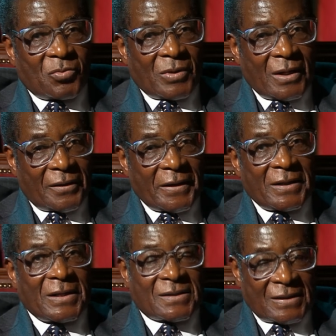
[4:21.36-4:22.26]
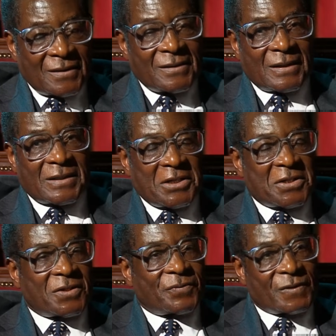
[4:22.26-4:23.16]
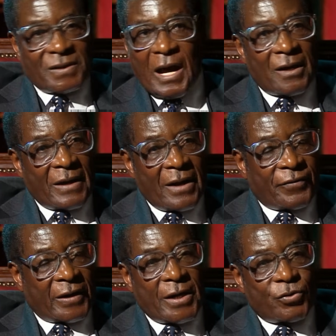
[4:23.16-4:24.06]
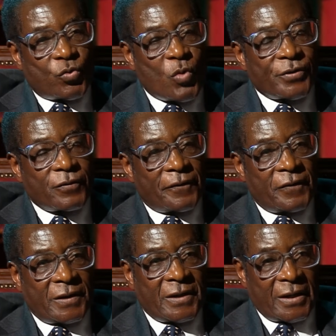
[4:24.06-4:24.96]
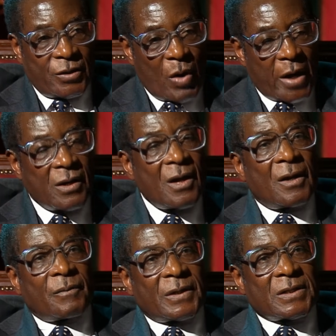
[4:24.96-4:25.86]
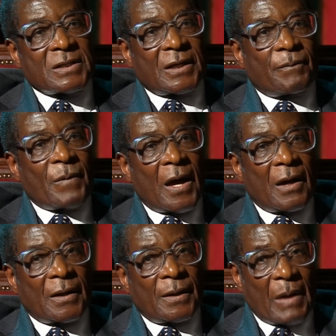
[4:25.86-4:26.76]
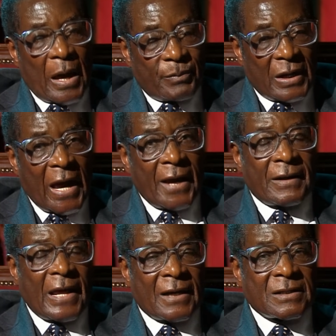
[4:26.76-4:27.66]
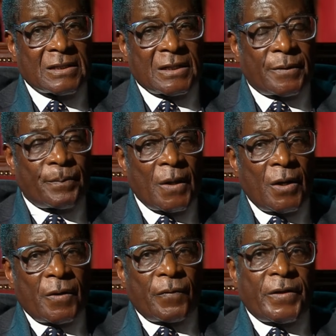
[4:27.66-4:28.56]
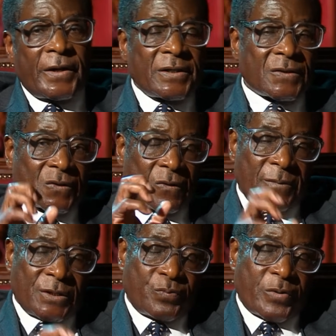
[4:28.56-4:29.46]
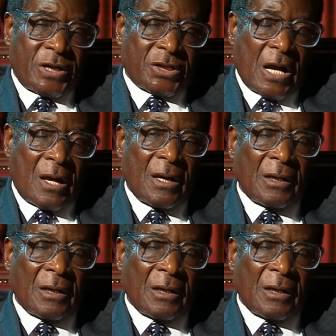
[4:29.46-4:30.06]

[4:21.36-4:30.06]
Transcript: Well, there are still dictatorships in Africa. I don't want to offend anyone, but I'm glad that there is so much pressure